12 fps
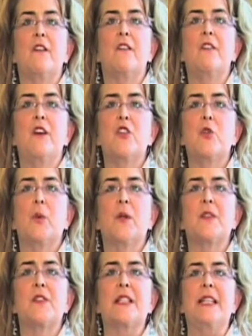
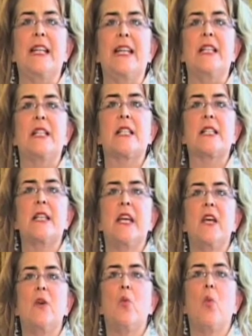Visuals need to
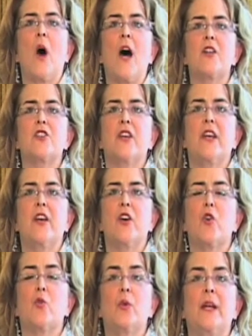see, watch,
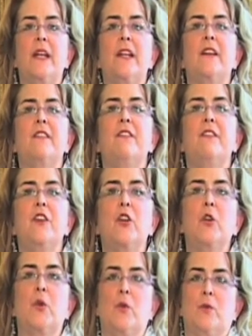hear, read, and
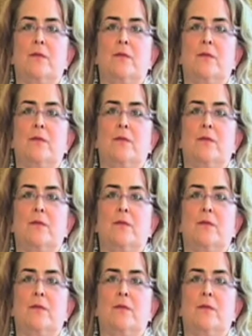view.